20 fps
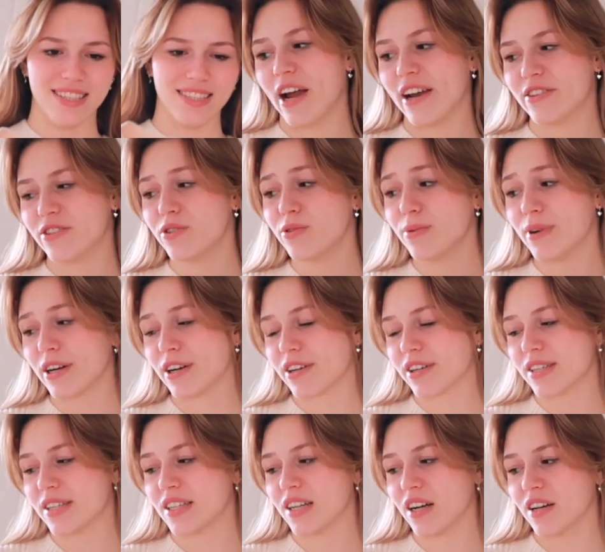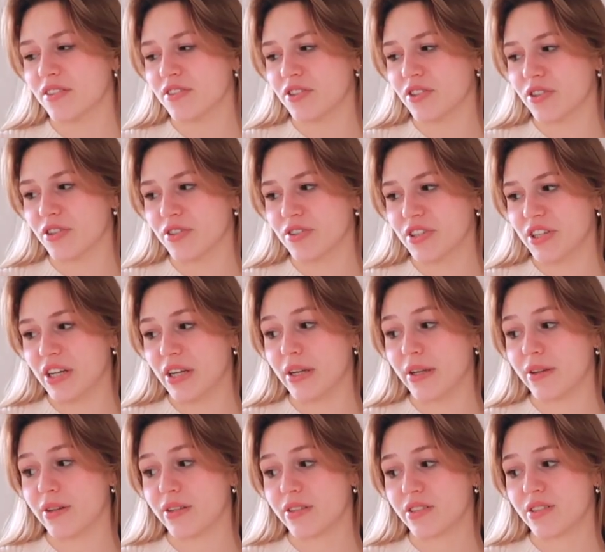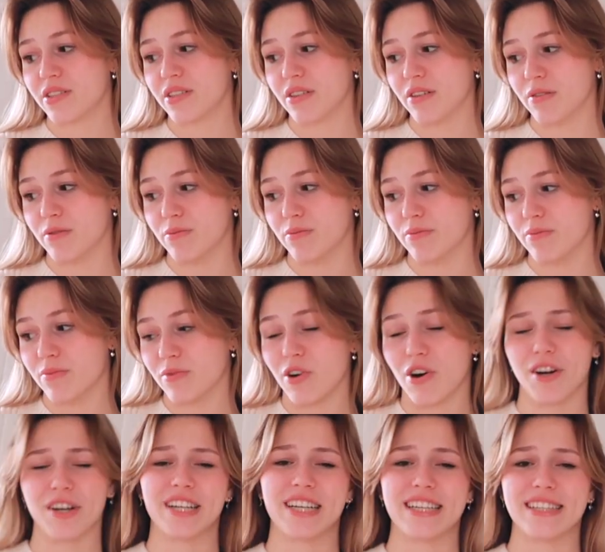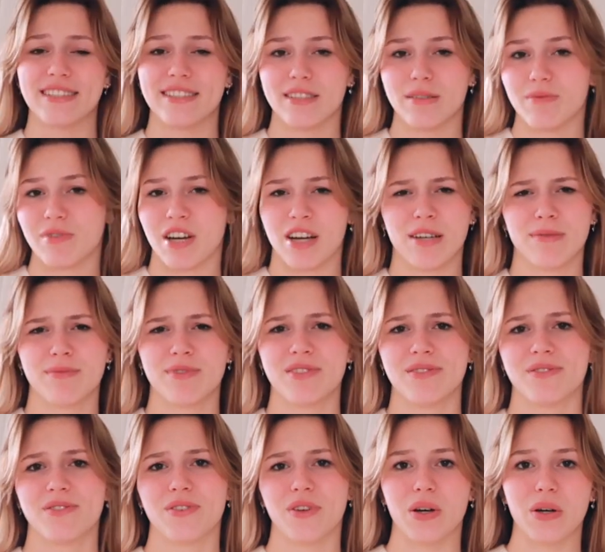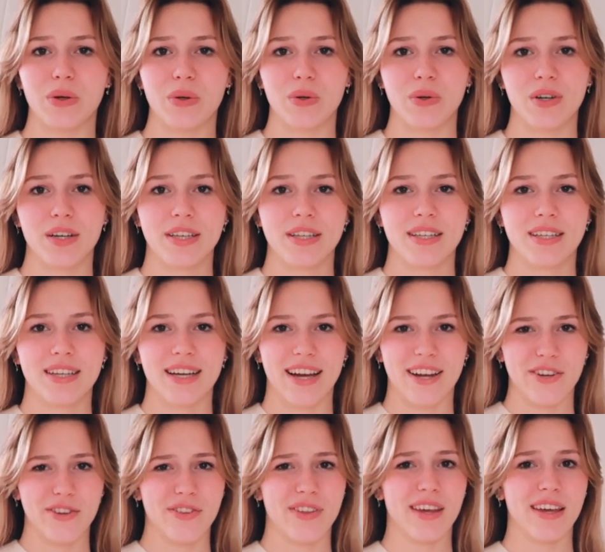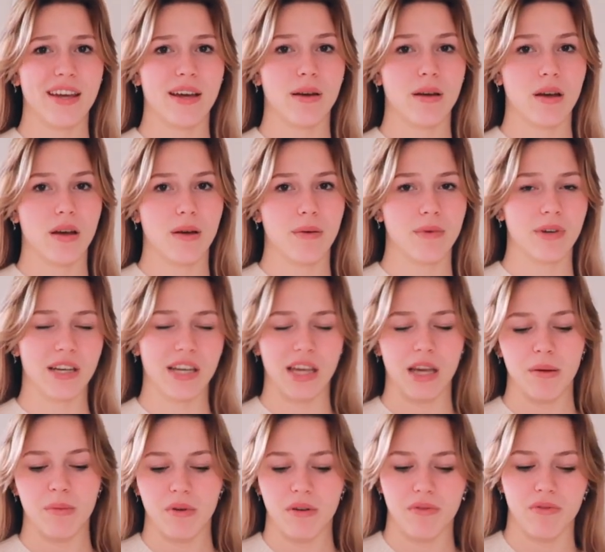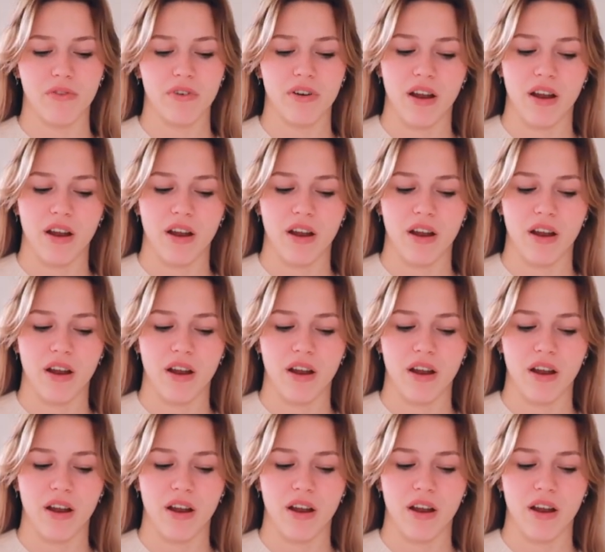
I do wear it underneath some cardigans sometimes, so I do think I'm gonna keep it for